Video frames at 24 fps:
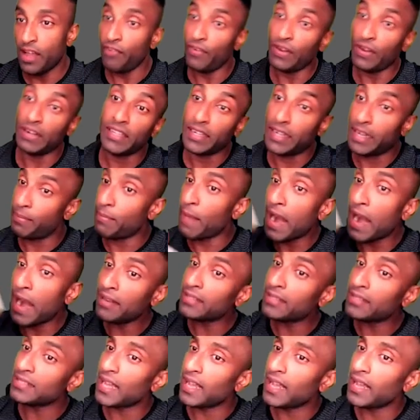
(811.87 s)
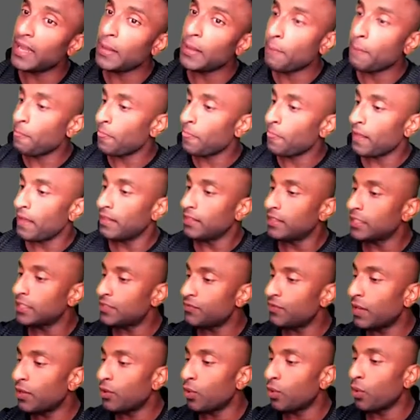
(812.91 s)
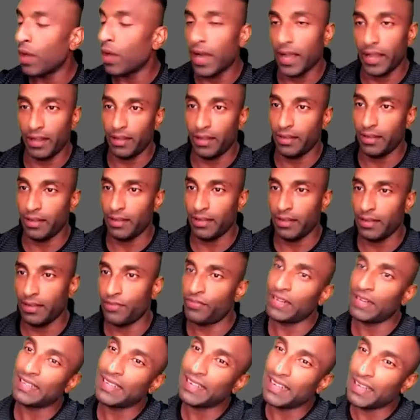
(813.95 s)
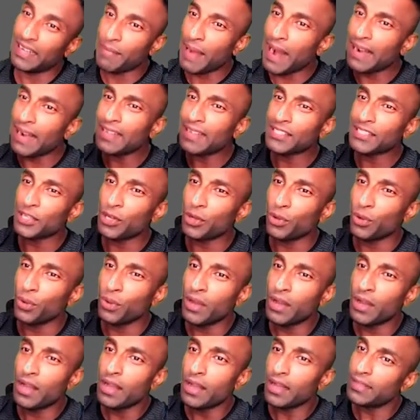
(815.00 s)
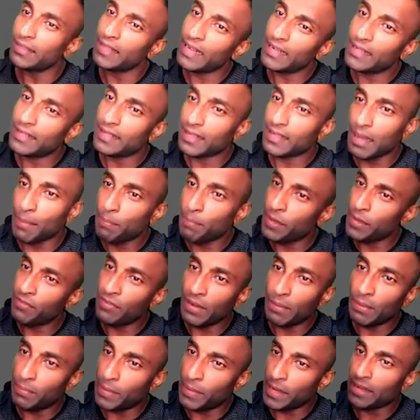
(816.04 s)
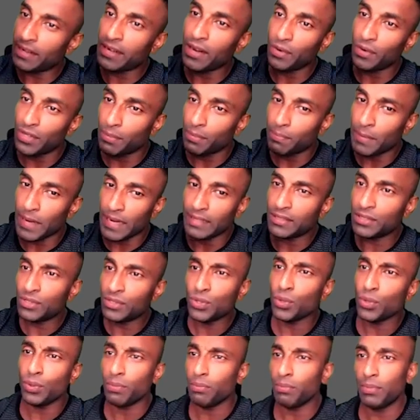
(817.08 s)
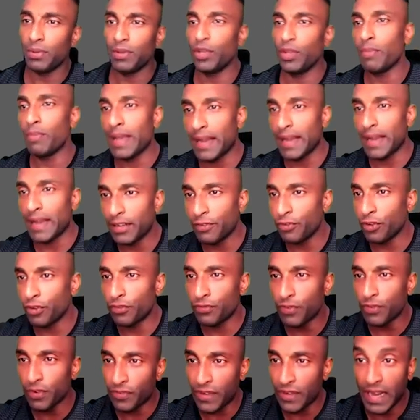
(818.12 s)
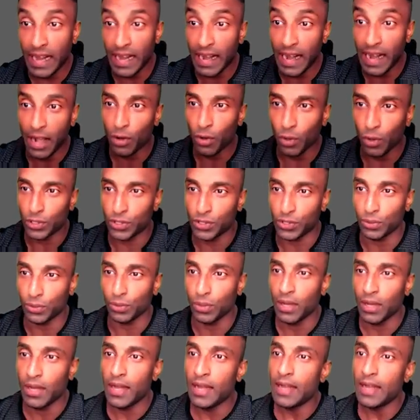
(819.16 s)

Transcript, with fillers: when the demand is high this will go high when the demand is low then the company will bring down the price so you may get it for 15 lakh also